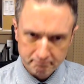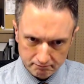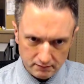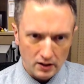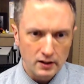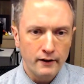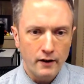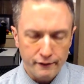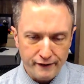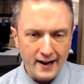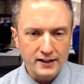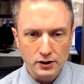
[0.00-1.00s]
a
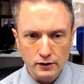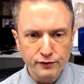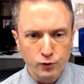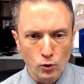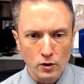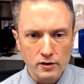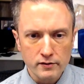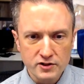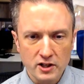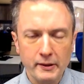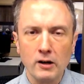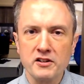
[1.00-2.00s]
factor for
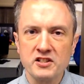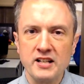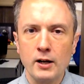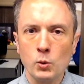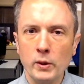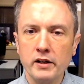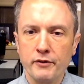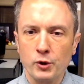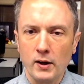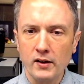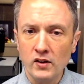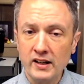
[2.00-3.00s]
some areas downwind of the
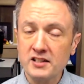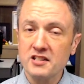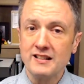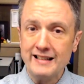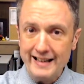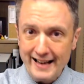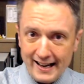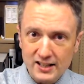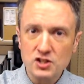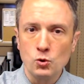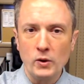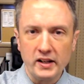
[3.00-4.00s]
Great Lakes
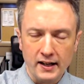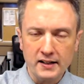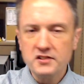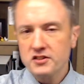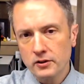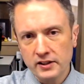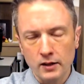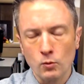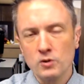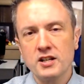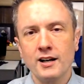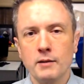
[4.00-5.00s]
next weekend. So again, we're
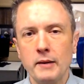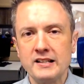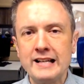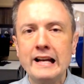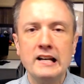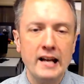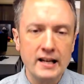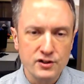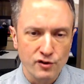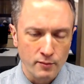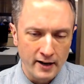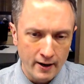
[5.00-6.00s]
talking about 10 days
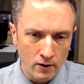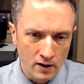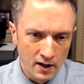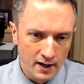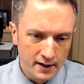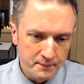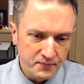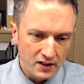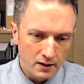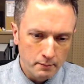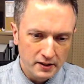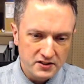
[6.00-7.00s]
from now.
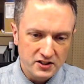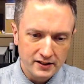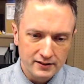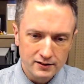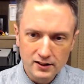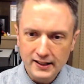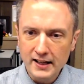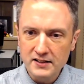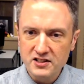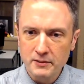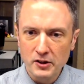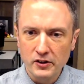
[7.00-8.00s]
But looking at
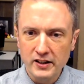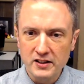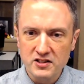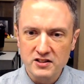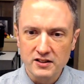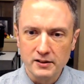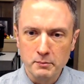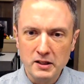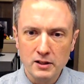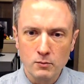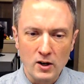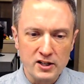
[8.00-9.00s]
some of the latest
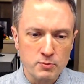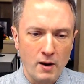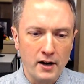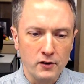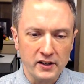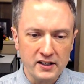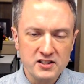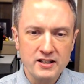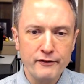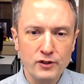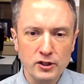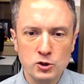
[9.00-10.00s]
medium range modeling, it's
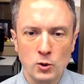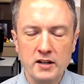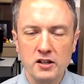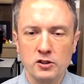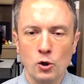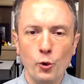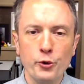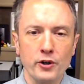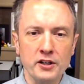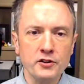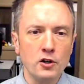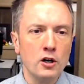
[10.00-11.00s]
definitely trended colder
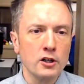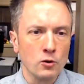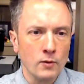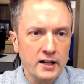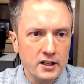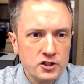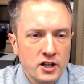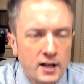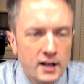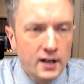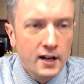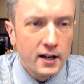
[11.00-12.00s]
in the longer range.
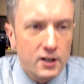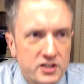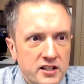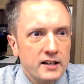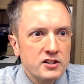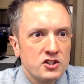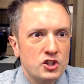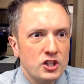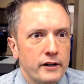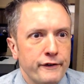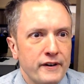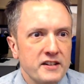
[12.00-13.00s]
Here's today's
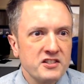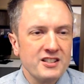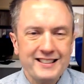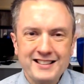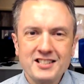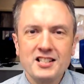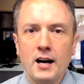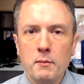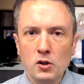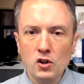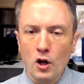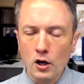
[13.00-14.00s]
GFS
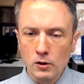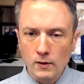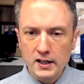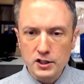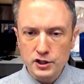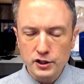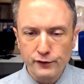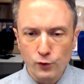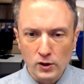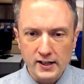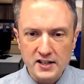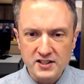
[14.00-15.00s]
ensemble long range
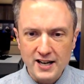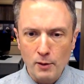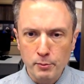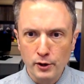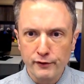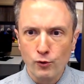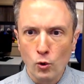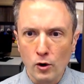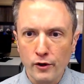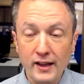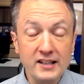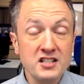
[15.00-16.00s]
forecast output for
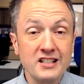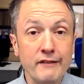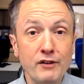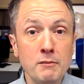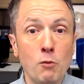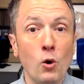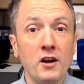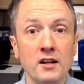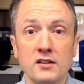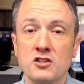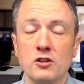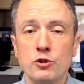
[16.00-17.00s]
Thanksgiving
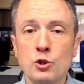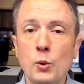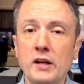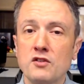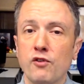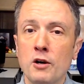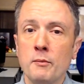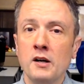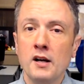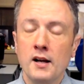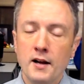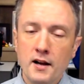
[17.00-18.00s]
morning. So 2 weeks from
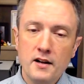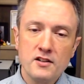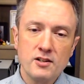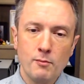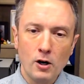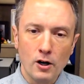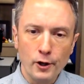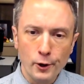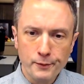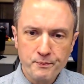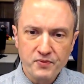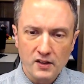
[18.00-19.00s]

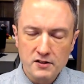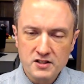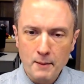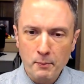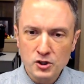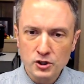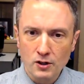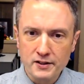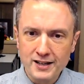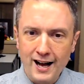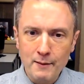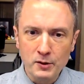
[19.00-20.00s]
tomorrow, temperature
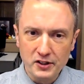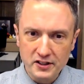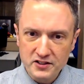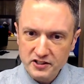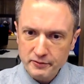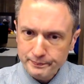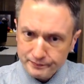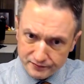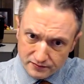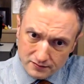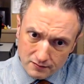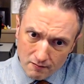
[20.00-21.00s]
anomalies.
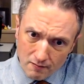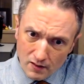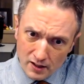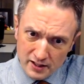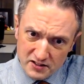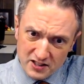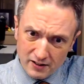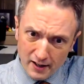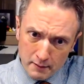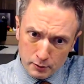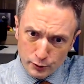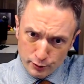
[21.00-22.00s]
You can see a lot
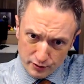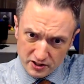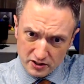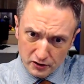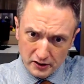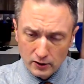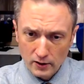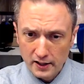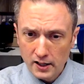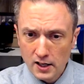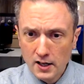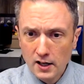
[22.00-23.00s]
of blues still
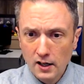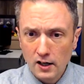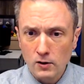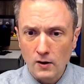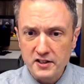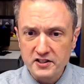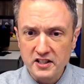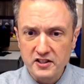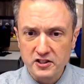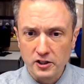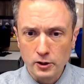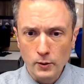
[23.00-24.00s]
lingering across the
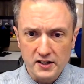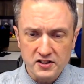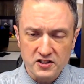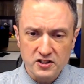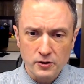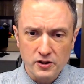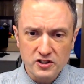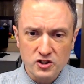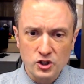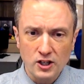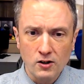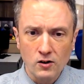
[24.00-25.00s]
eastern U.S. And so this
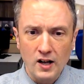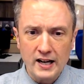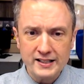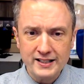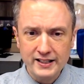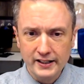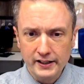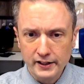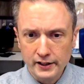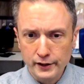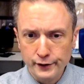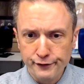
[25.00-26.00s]
general idea
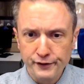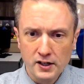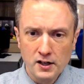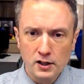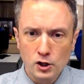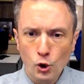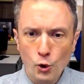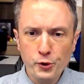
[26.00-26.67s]
of colder